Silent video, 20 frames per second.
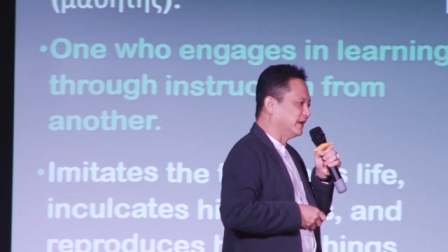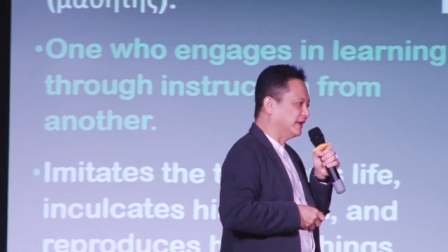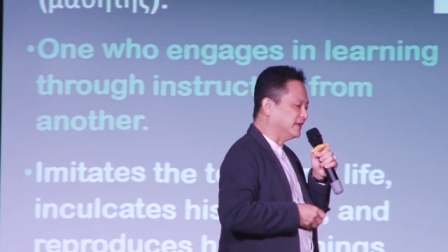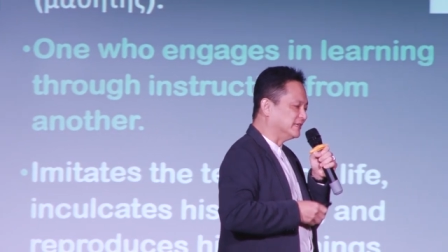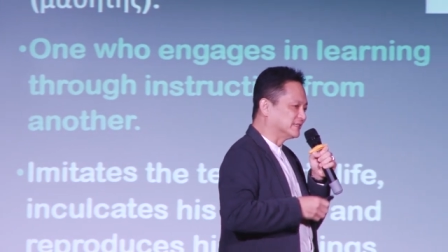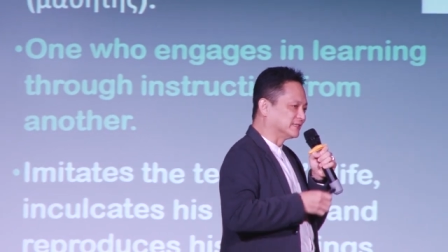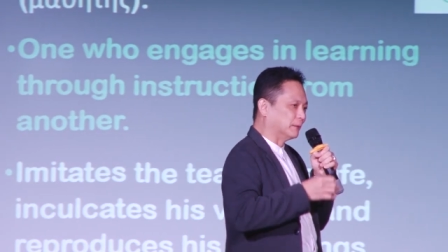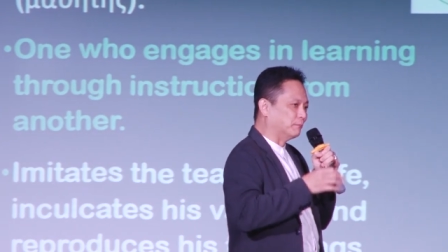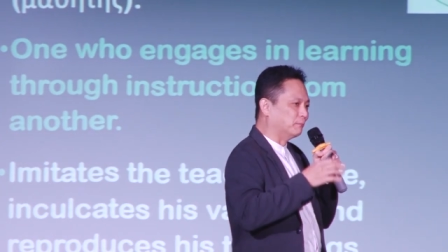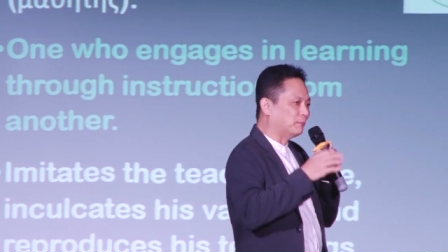
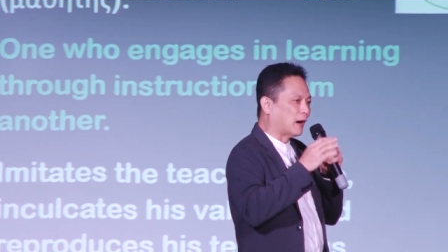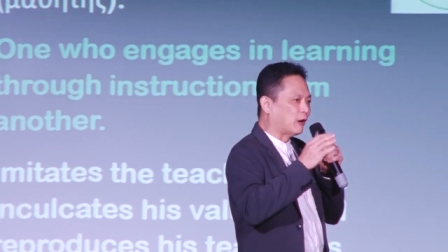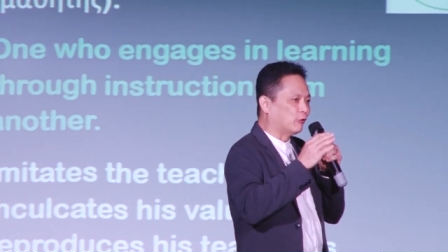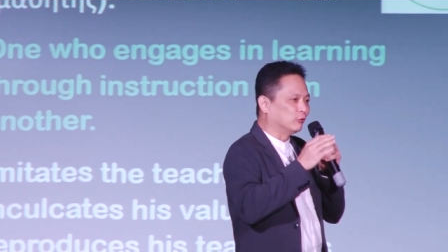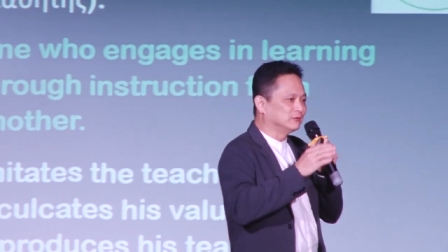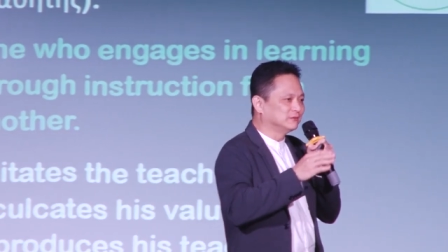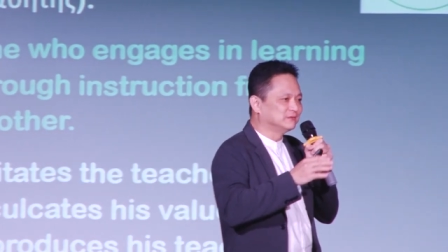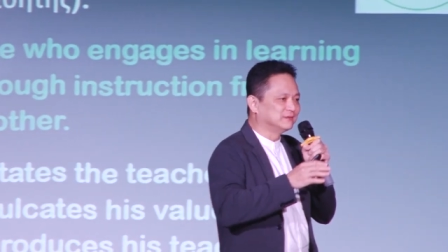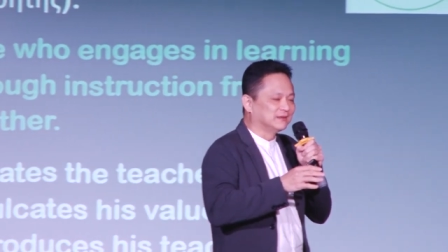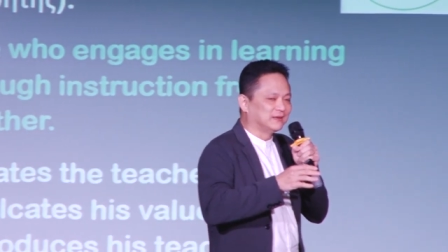It is
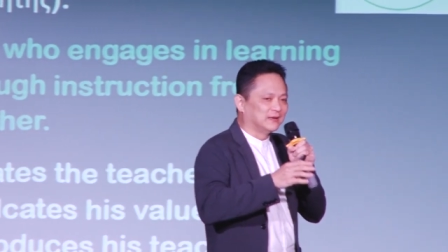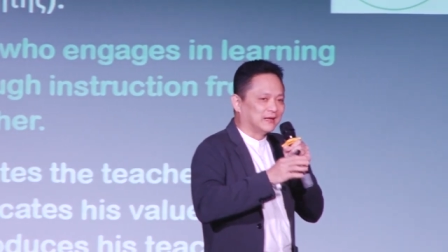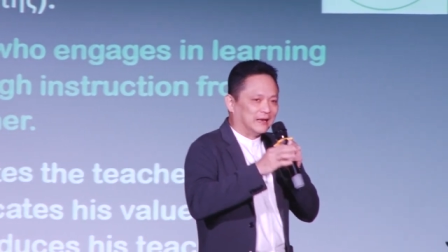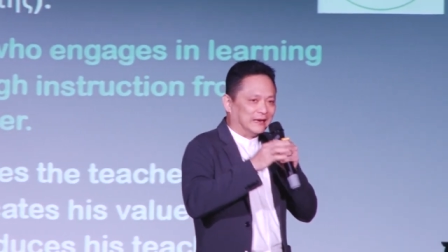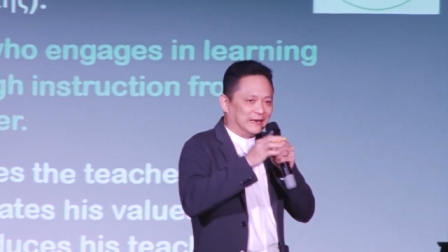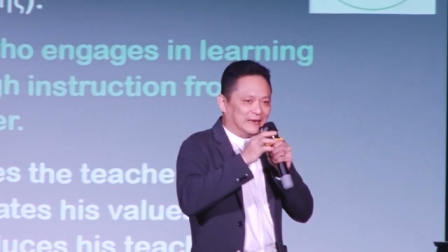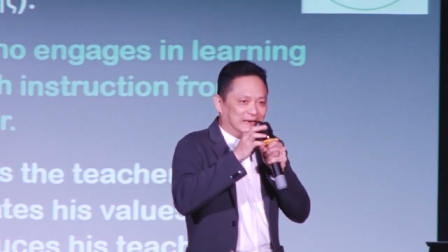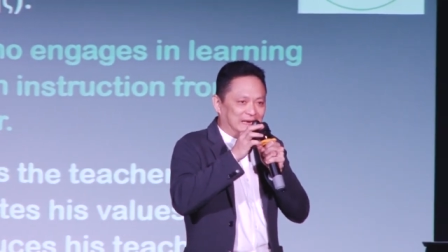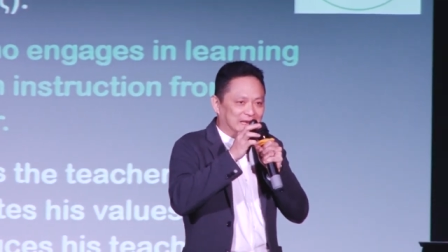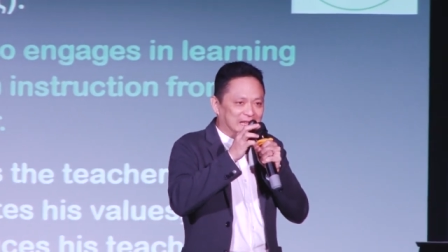about
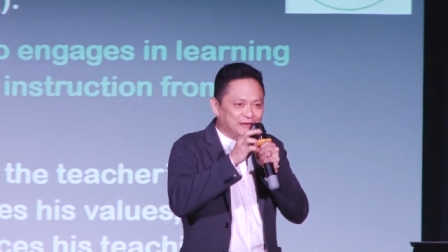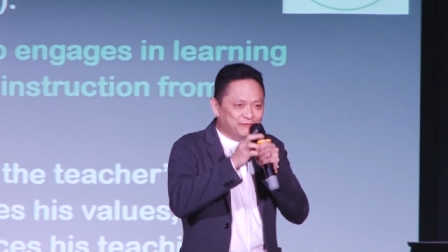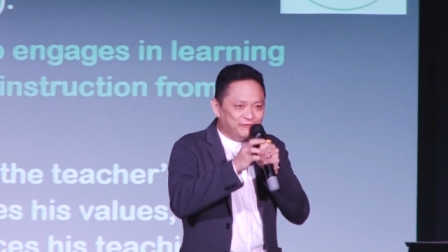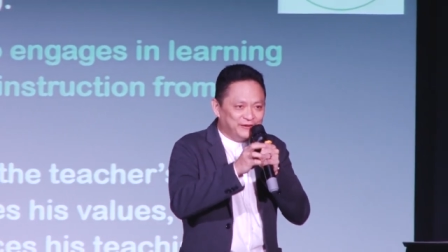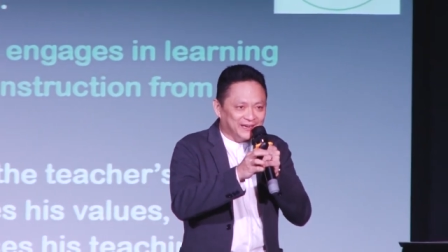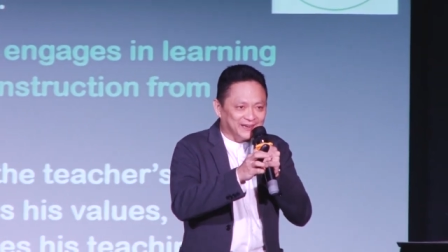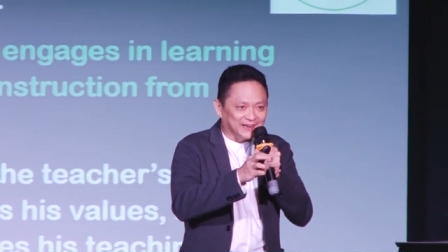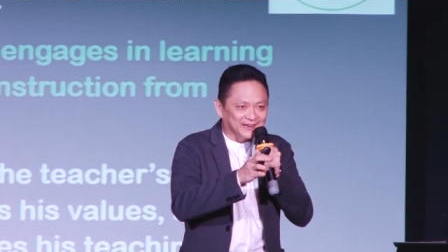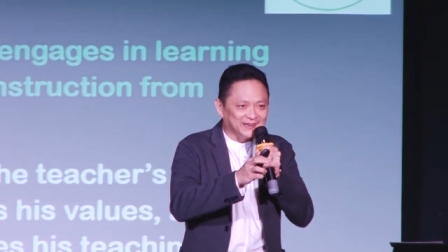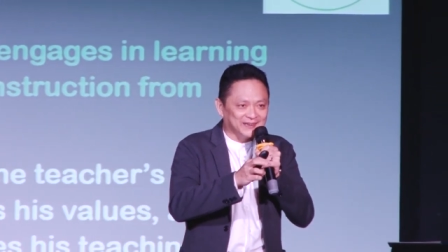
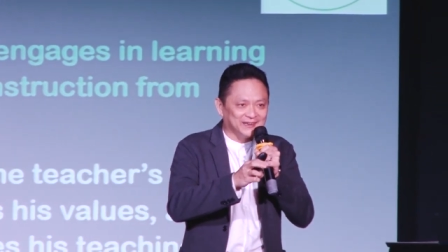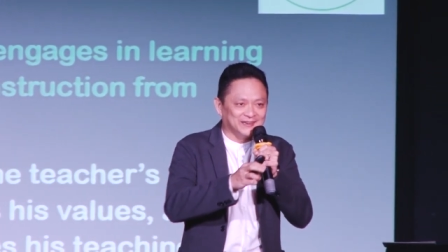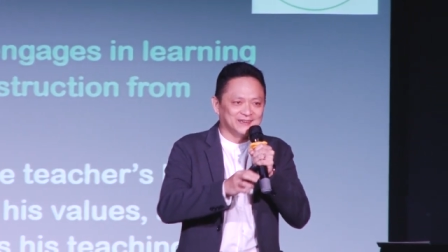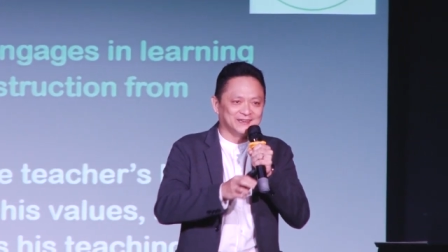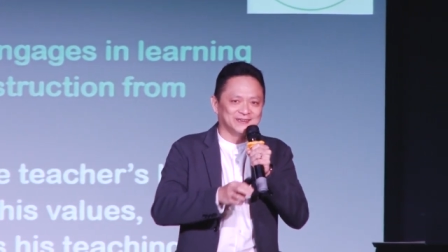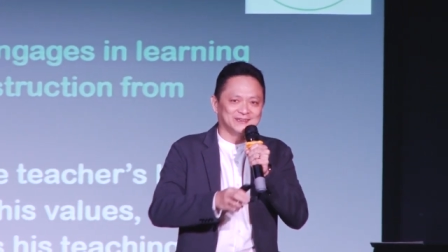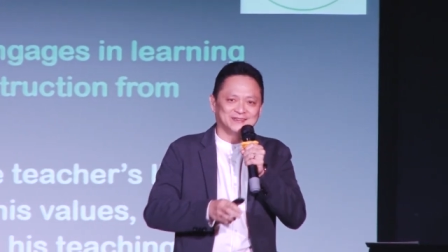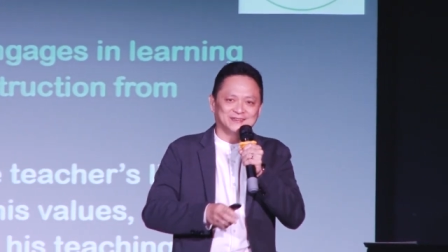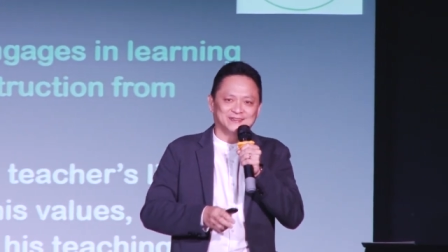living